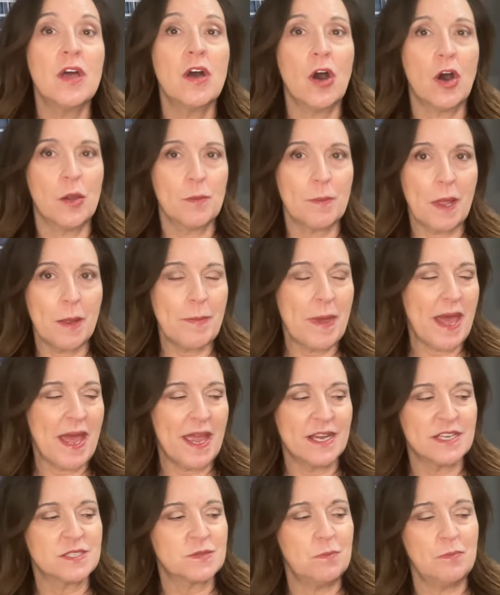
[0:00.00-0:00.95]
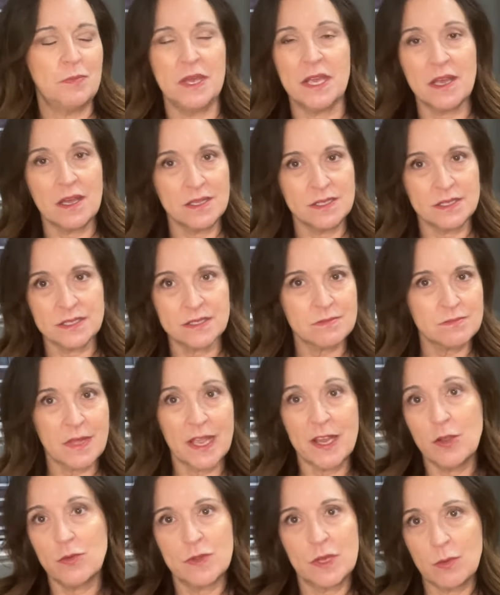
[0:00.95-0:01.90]
on my bags because
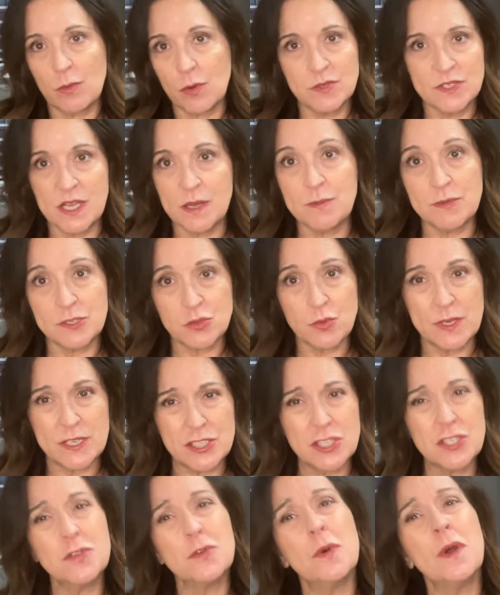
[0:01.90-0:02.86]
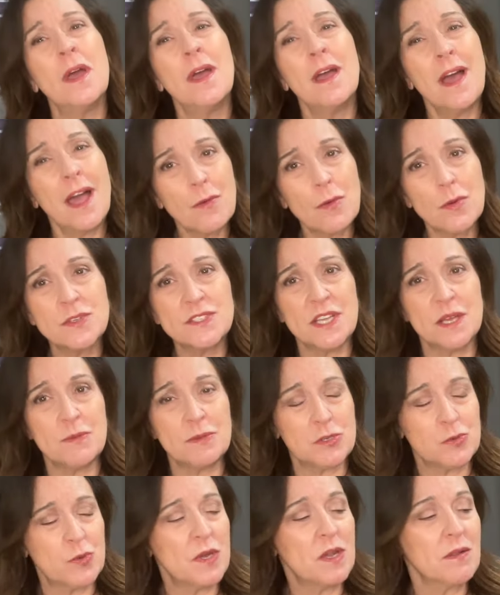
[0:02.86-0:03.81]
I only rotate between two. I rotate
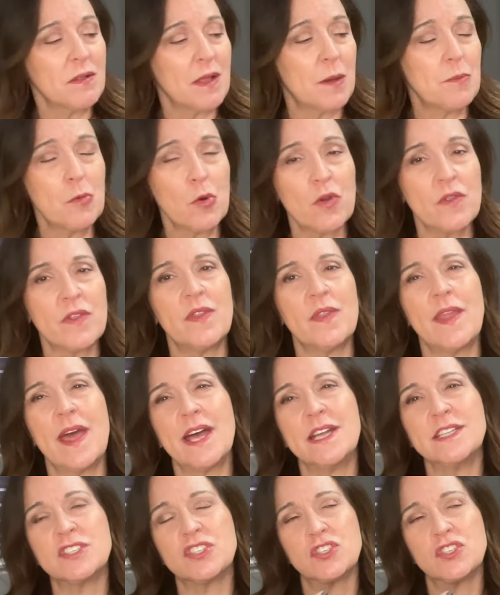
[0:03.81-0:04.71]
between a lot more than that.